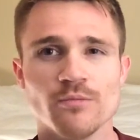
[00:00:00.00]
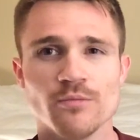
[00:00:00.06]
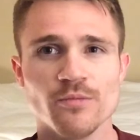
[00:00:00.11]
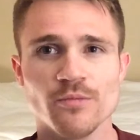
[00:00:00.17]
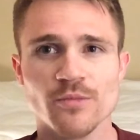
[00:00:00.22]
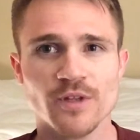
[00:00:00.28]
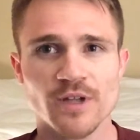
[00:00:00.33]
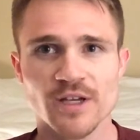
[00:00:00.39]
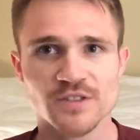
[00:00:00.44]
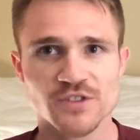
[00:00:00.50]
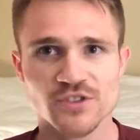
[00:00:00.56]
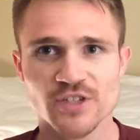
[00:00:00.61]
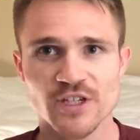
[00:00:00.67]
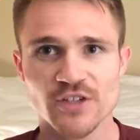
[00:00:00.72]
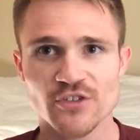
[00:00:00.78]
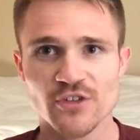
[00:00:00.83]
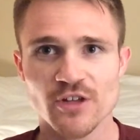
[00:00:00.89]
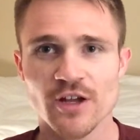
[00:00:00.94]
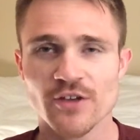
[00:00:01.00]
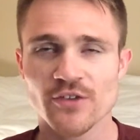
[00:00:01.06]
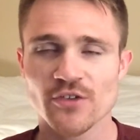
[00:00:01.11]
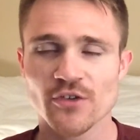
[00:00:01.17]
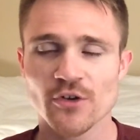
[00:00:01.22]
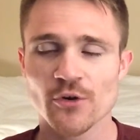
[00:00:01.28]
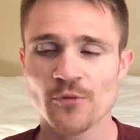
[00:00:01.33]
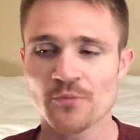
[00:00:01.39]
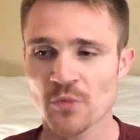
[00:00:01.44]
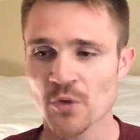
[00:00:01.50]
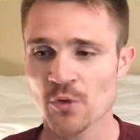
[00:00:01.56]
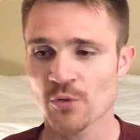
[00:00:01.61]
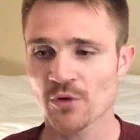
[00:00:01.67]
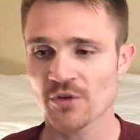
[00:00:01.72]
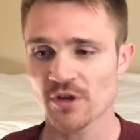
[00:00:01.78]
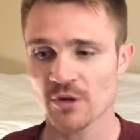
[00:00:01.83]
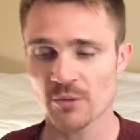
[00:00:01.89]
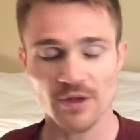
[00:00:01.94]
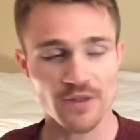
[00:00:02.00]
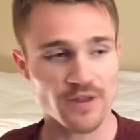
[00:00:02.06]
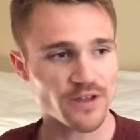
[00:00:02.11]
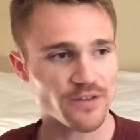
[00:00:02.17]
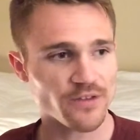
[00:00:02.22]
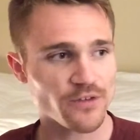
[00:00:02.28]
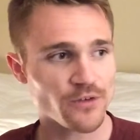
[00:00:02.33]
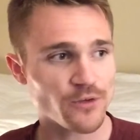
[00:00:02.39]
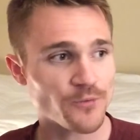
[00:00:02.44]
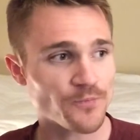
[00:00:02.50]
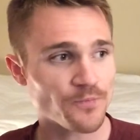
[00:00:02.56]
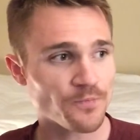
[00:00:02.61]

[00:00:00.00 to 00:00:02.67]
it hasn't changed a lot. So we're going to talk about that too.